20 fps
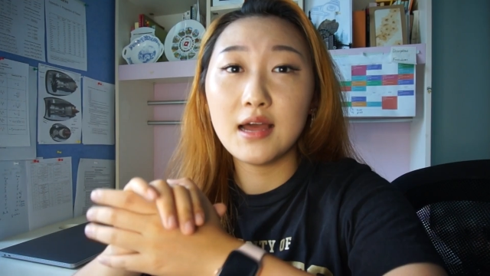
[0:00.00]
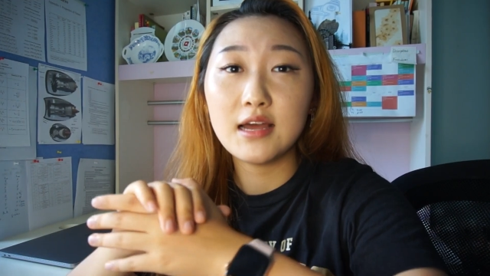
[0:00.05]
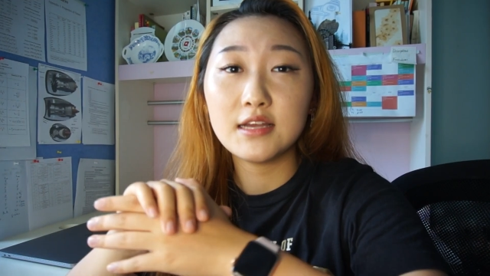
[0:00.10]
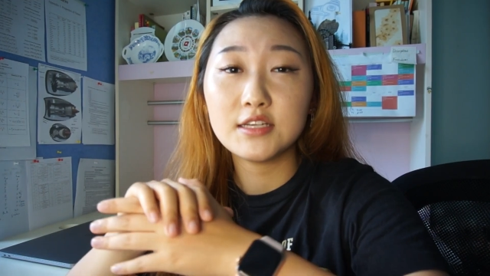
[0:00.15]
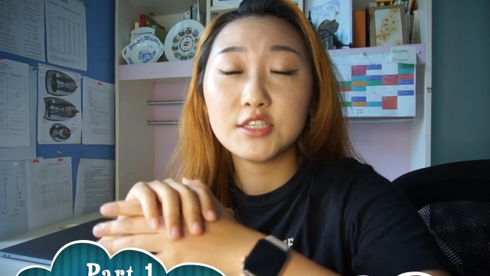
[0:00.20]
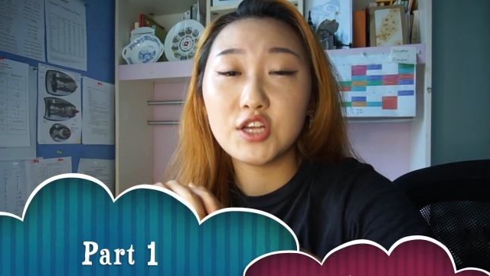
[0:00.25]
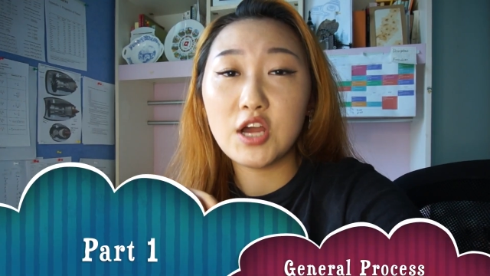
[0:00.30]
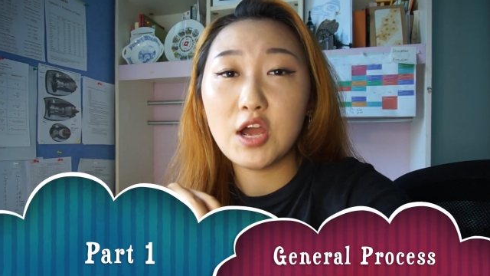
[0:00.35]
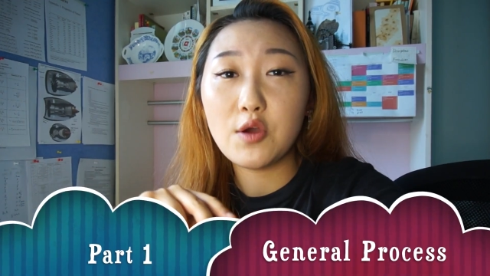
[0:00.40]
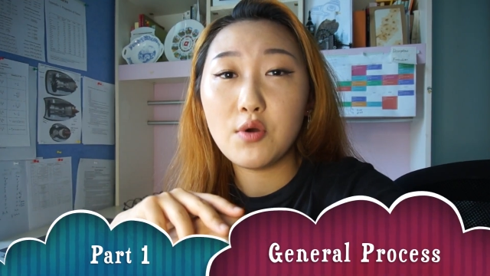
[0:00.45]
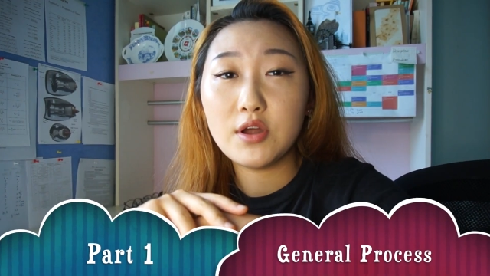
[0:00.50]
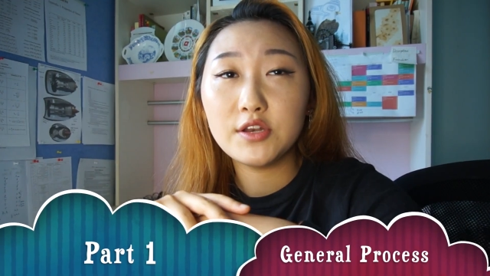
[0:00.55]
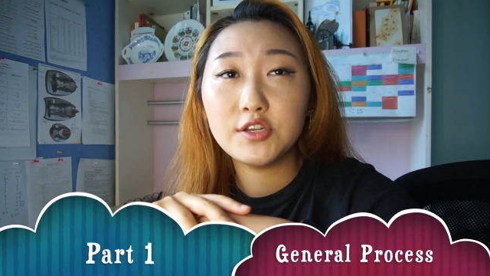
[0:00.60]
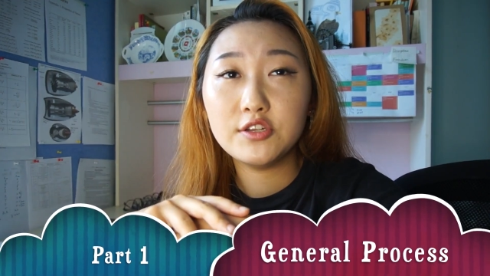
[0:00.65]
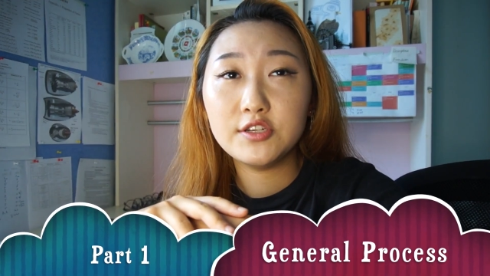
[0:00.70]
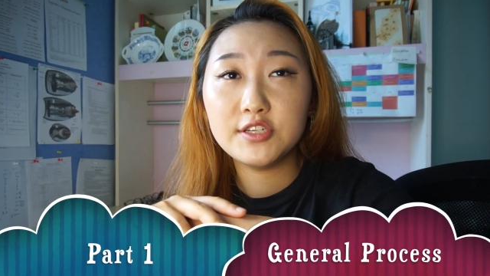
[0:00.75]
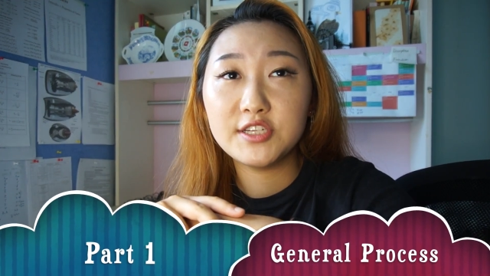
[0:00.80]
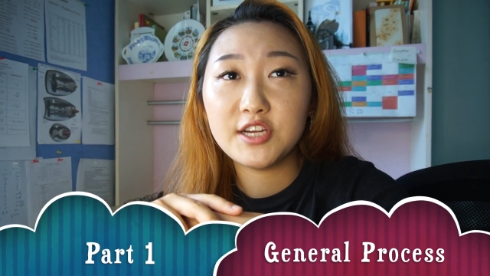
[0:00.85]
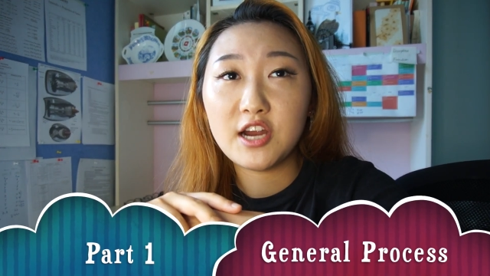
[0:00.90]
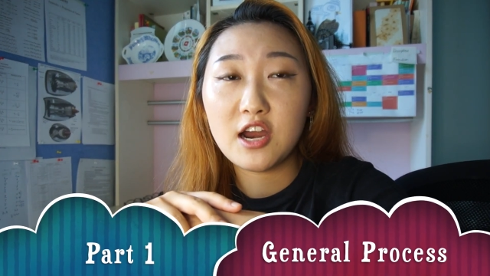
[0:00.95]
So I want
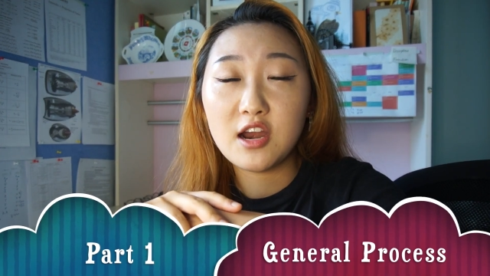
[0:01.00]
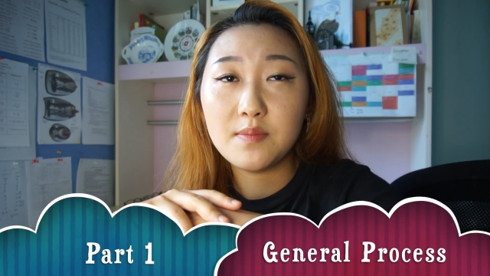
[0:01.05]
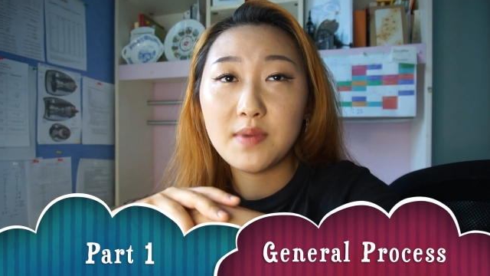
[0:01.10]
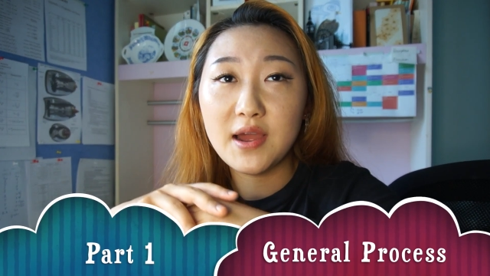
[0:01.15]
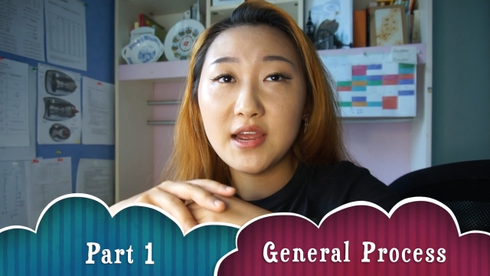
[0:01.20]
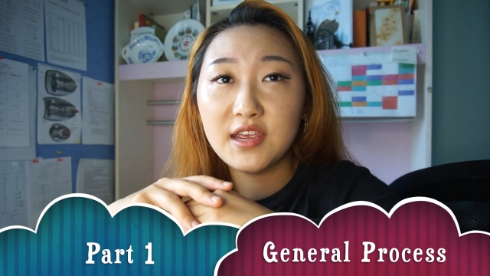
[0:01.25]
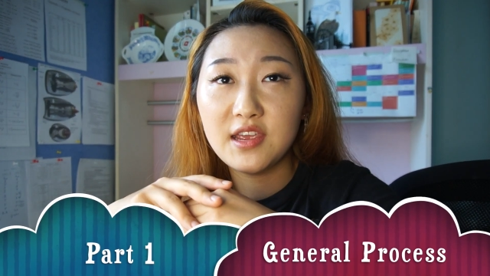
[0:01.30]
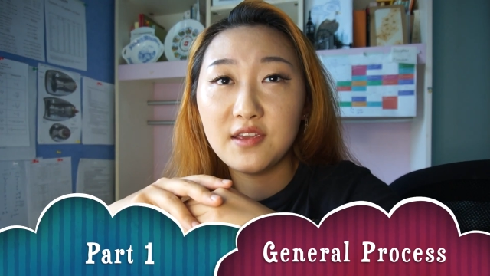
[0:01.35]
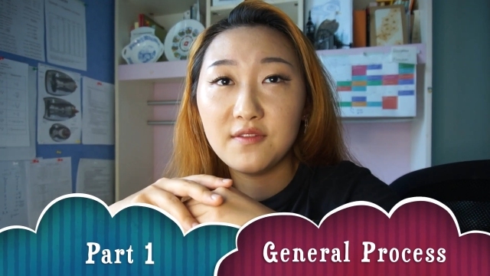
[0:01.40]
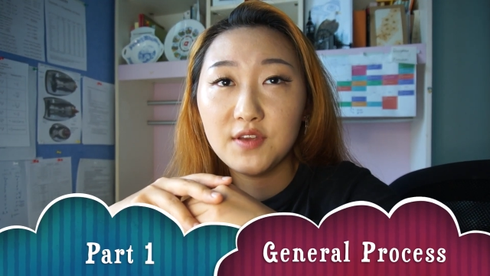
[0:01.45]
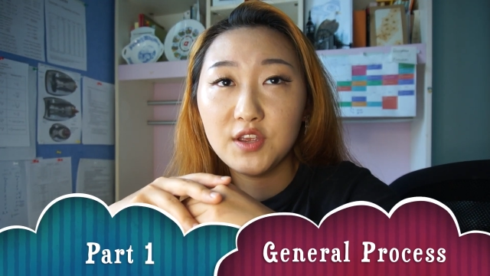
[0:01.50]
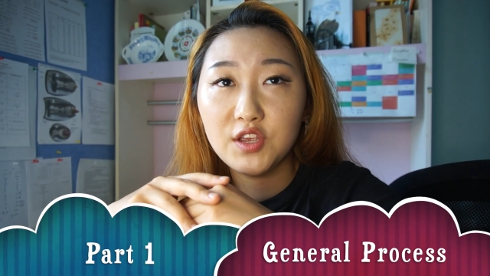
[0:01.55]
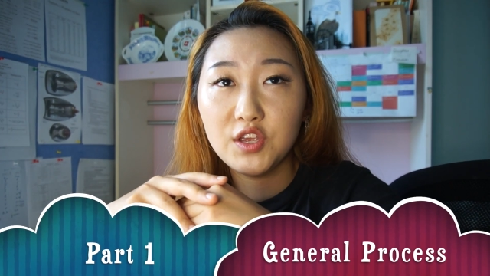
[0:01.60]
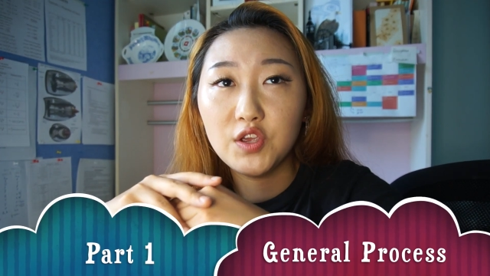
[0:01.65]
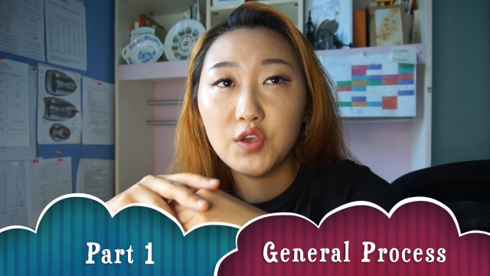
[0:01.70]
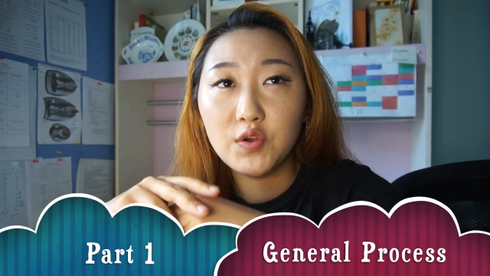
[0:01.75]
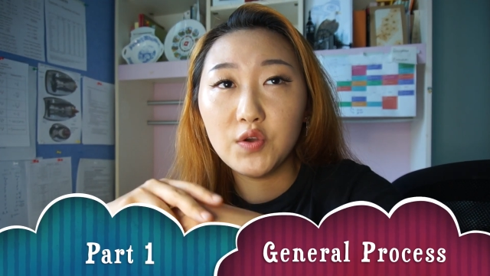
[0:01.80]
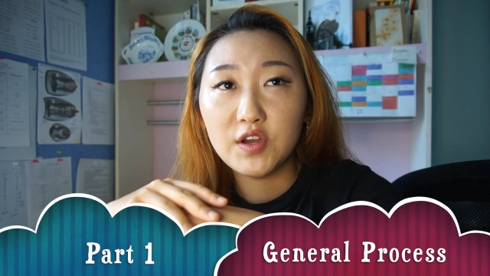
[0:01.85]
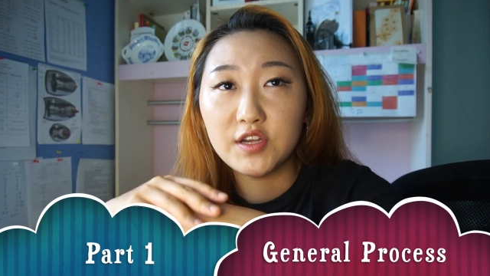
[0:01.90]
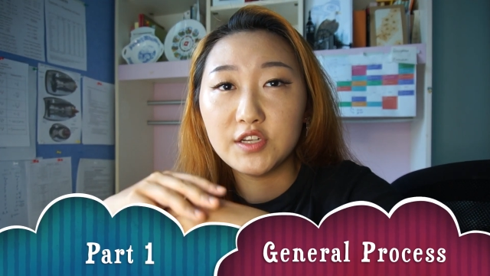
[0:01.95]
to start by giving
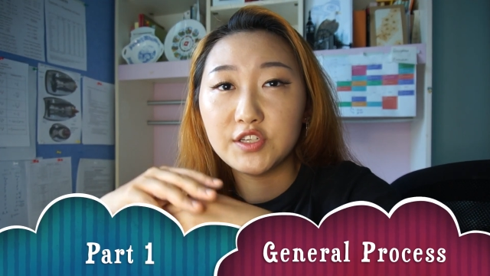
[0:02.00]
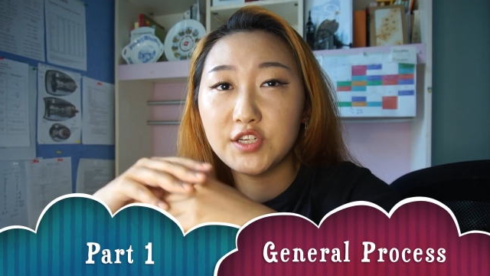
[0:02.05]
you a